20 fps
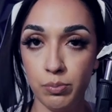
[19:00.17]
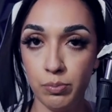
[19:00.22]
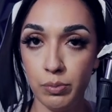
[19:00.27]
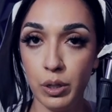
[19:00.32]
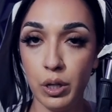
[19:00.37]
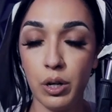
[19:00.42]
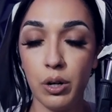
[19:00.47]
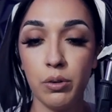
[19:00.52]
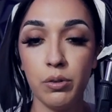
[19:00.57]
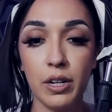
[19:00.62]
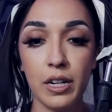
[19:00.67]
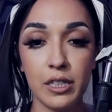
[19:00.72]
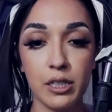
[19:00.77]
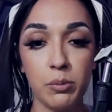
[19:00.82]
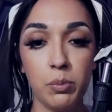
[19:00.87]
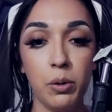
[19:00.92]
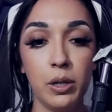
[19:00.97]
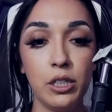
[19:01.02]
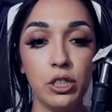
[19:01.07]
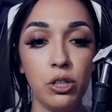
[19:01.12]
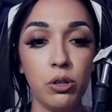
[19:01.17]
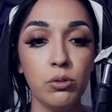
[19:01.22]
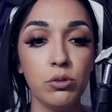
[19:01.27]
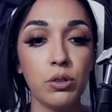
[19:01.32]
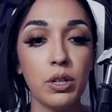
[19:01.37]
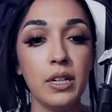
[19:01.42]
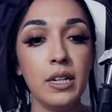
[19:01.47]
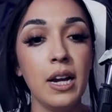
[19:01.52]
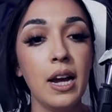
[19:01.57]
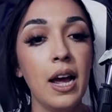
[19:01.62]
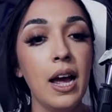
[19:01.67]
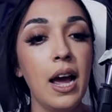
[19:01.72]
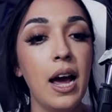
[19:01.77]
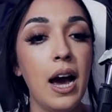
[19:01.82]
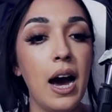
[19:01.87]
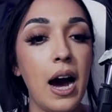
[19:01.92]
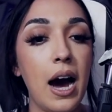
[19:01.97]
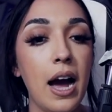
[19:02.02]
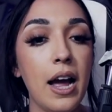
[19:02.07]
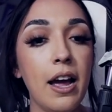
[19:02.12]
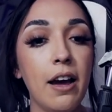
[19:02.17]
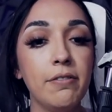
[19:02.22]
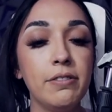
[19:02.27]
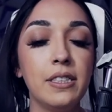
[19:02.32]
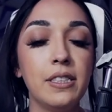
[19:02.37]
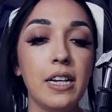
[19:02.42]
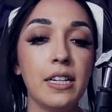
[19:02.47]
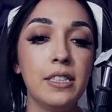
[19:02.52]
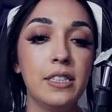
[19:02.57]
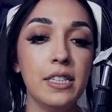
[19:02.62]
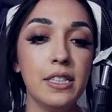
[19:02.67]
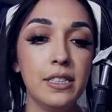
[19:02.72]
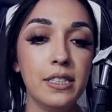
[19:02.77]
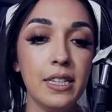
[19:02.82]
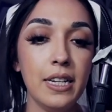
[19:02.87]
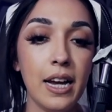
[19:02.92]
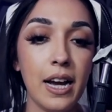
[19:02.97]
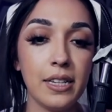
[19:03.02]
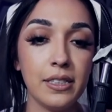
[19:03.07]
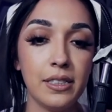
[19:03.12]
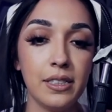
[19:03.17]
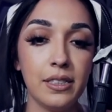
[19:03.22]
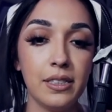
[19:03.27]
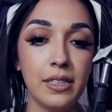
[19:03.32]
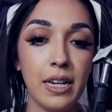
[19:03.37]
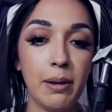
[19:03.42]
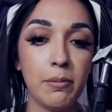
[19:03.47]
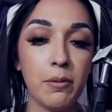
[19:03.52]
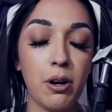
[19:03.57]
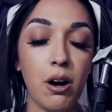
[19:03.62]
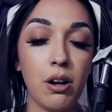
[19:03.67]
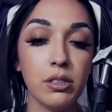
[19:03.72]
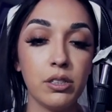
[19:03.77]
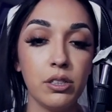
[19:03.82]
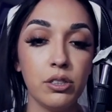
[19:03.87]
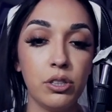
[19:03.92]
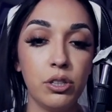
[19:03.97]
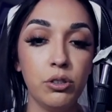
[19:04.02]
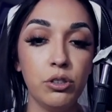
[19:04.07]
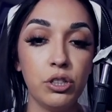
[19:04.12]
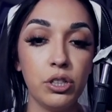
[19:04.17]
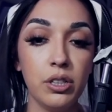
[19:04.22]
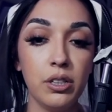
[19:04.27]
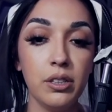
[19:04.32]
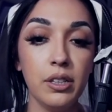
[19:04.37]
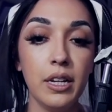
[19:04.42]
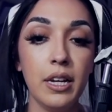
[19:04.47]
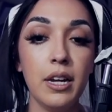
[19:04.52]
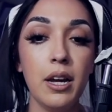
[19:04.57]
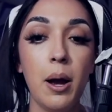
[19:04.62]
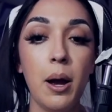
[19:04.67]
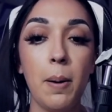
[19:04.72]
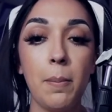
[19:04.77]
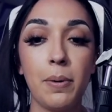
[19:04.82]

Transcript: you know, exploit children. I have said Disney has the same constitutionally